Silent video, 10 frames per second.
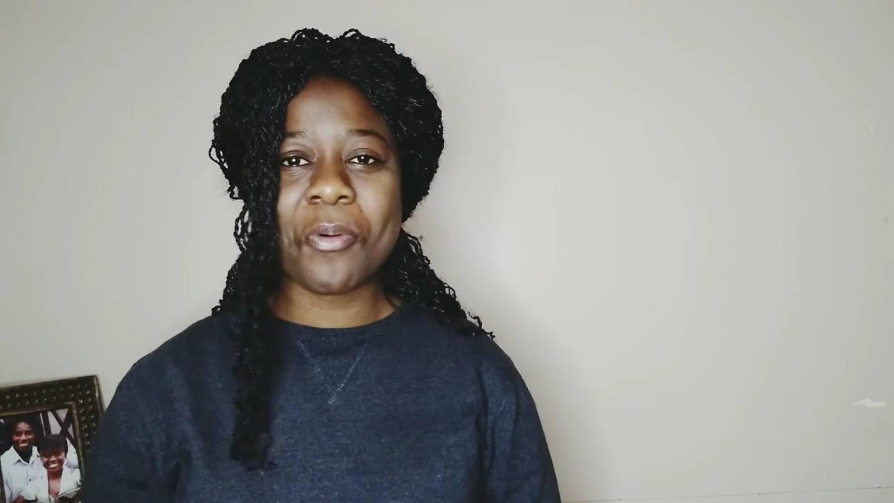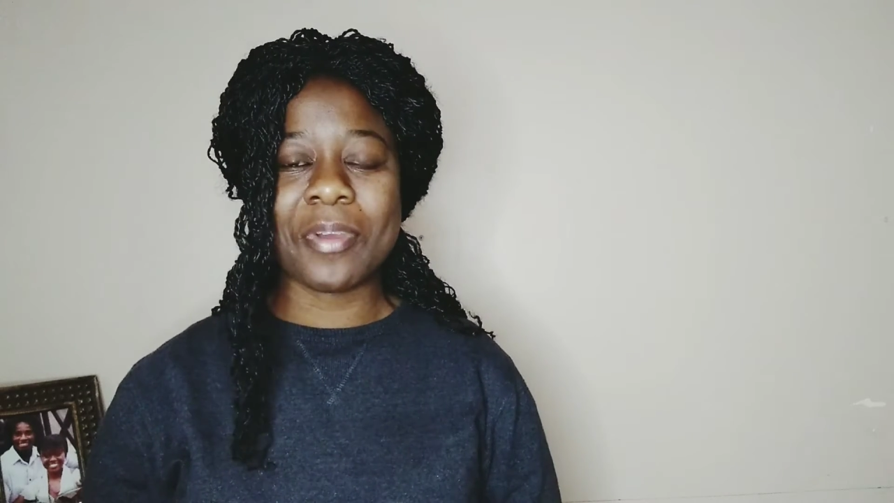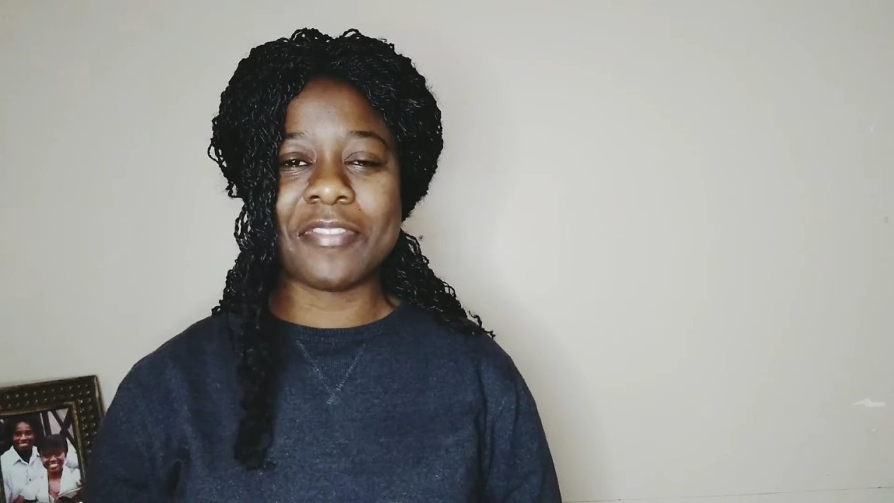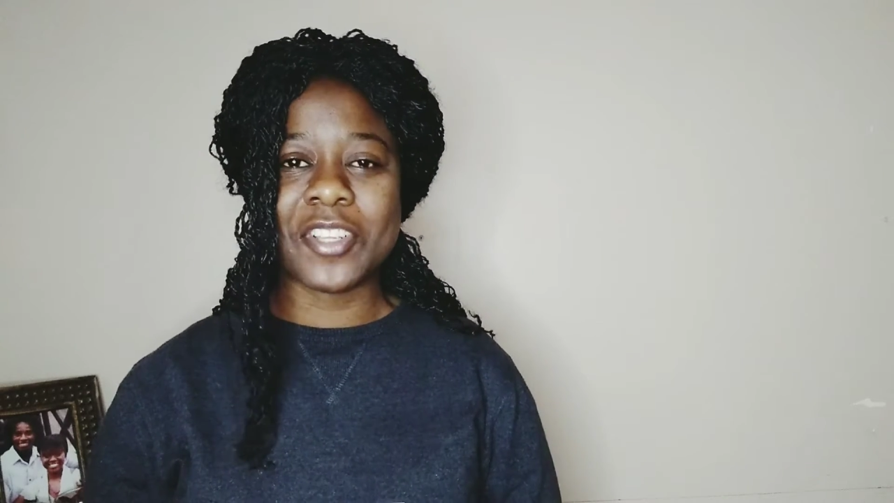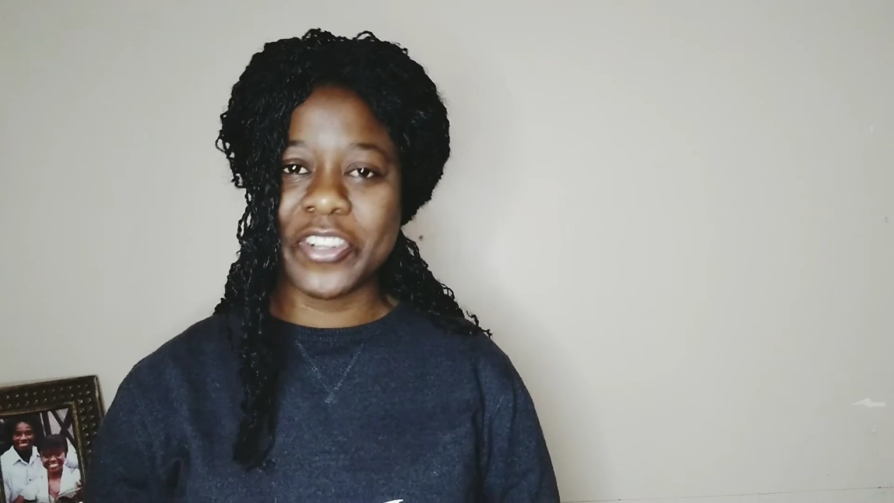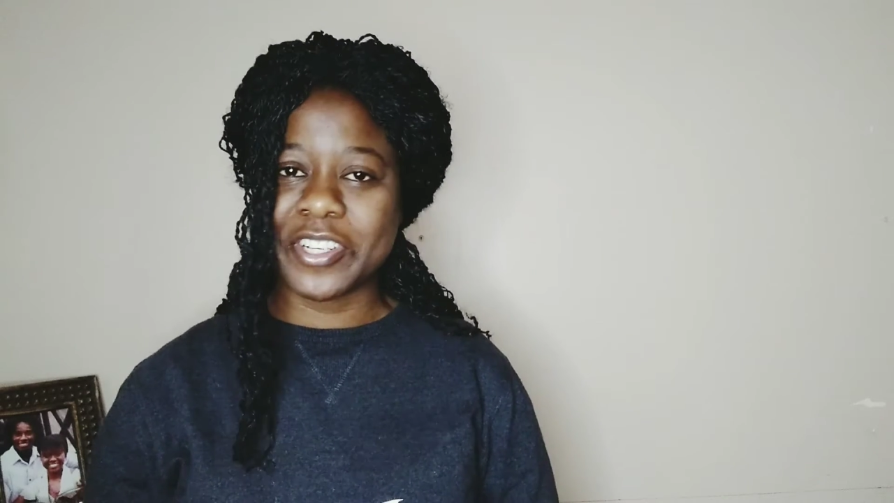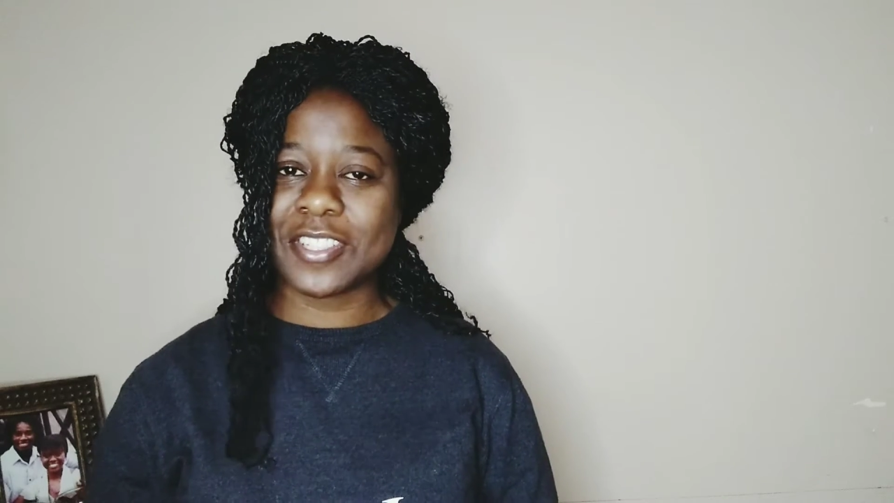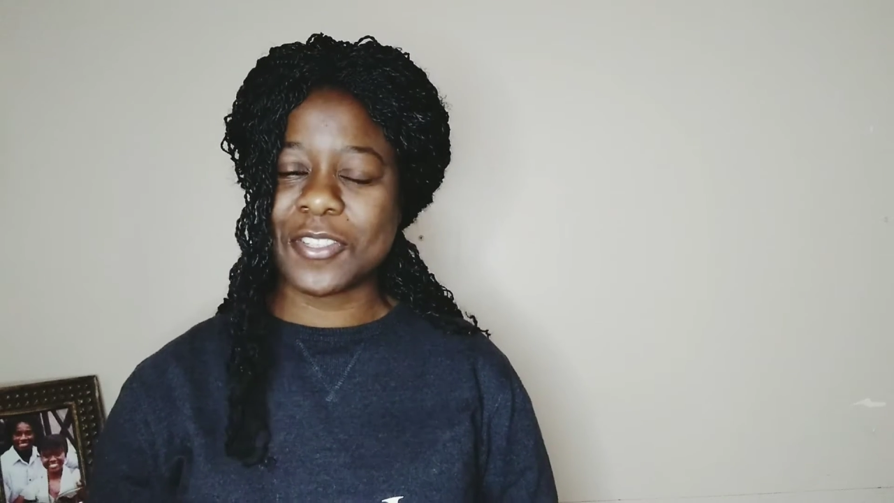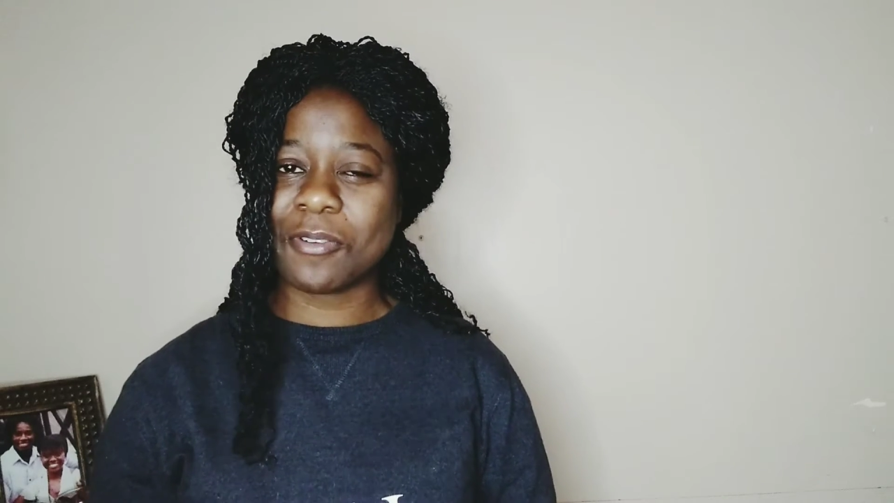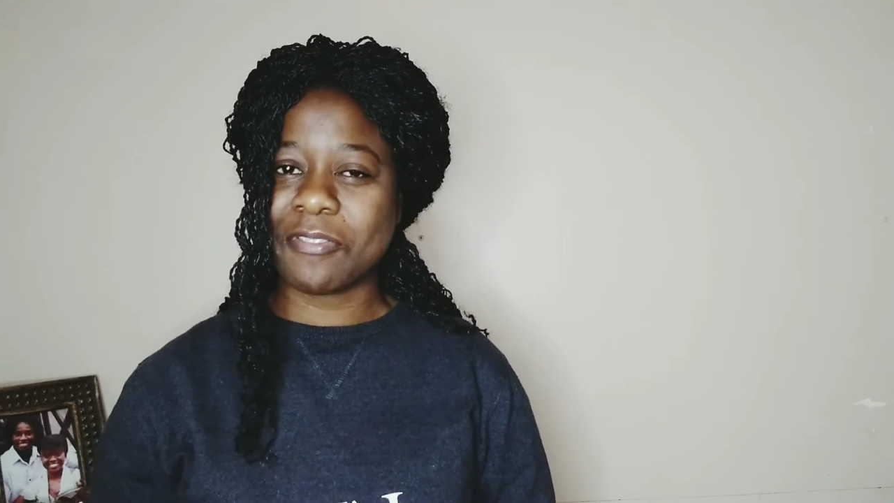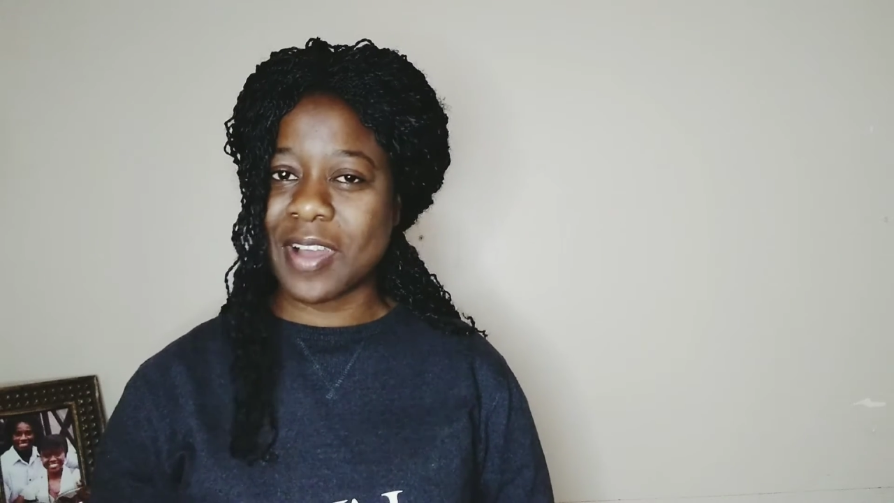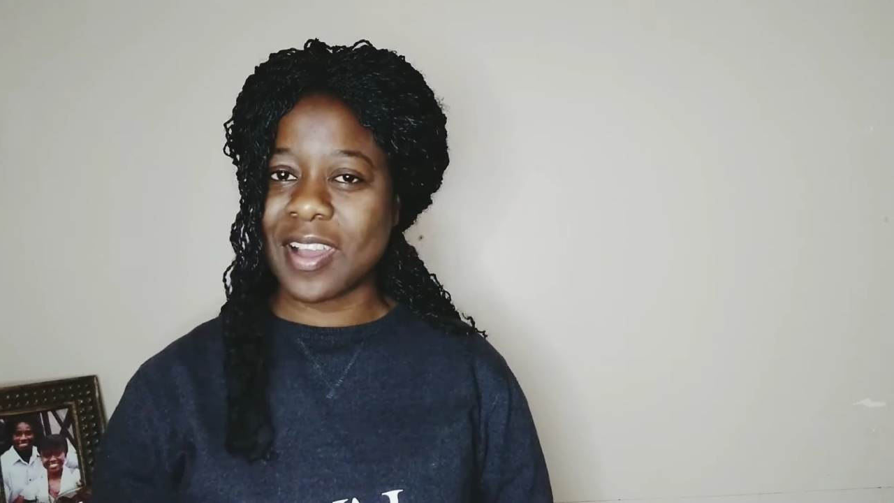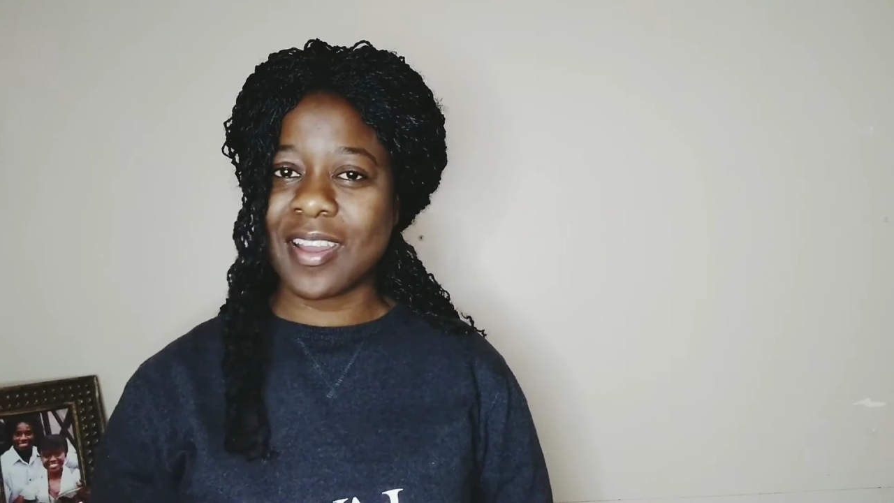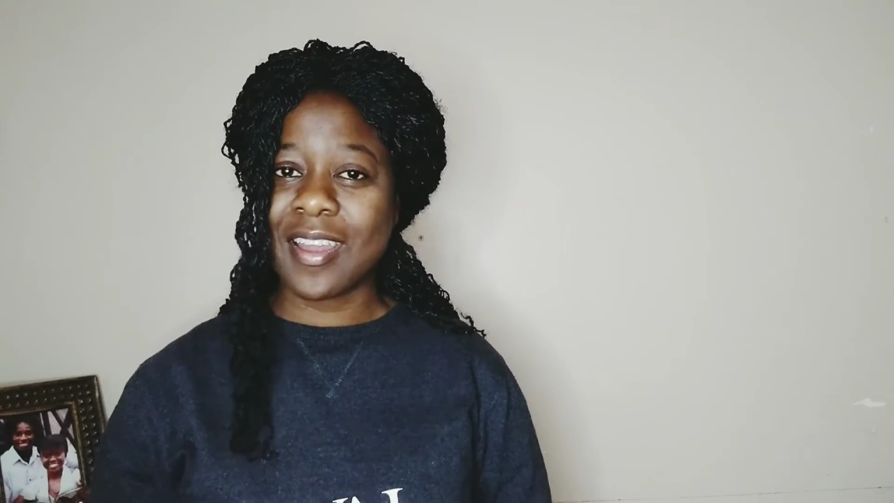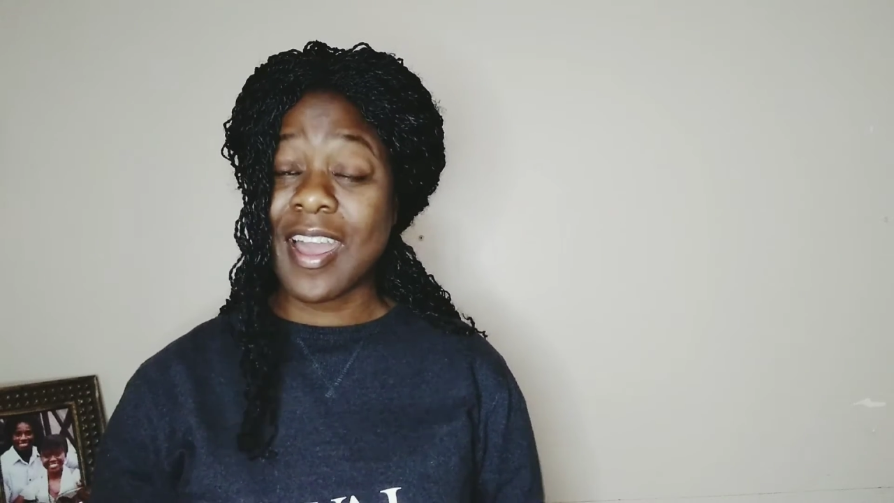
what we've learned so far,